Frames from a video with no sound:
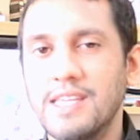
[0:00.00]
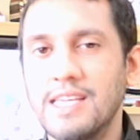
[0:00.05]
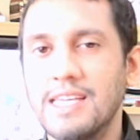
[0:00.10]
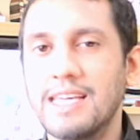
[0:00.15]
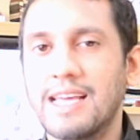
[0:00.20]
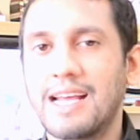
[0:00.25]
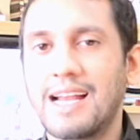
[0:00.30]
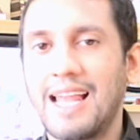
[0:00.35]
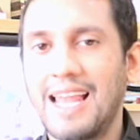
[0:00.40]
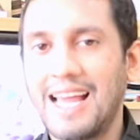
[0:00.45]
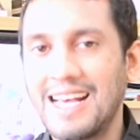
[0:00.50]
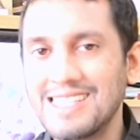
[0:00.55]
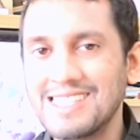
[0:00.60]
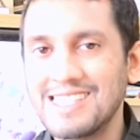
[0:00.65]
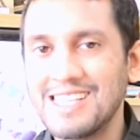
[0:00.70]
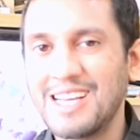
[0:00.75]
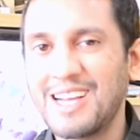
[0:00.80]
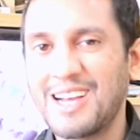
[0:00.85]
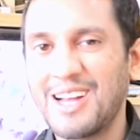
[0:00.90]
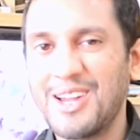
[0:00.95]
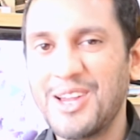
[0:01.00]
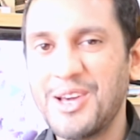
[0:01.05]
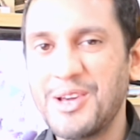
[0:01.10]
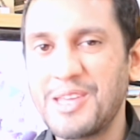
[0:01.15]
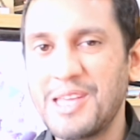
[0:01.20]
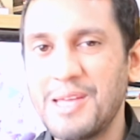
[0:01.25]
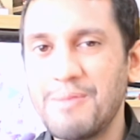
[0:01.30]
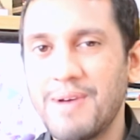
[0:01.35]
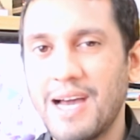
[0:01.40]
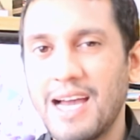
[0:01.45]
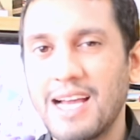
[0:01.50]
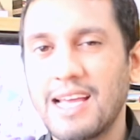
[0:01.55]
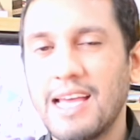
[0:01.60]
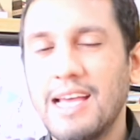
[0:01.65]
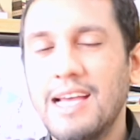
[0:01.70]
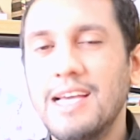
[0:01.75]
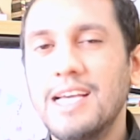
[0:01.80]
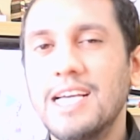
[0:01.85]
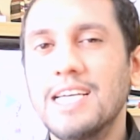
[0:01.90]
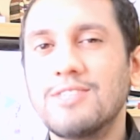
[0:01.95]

the classic Loki back.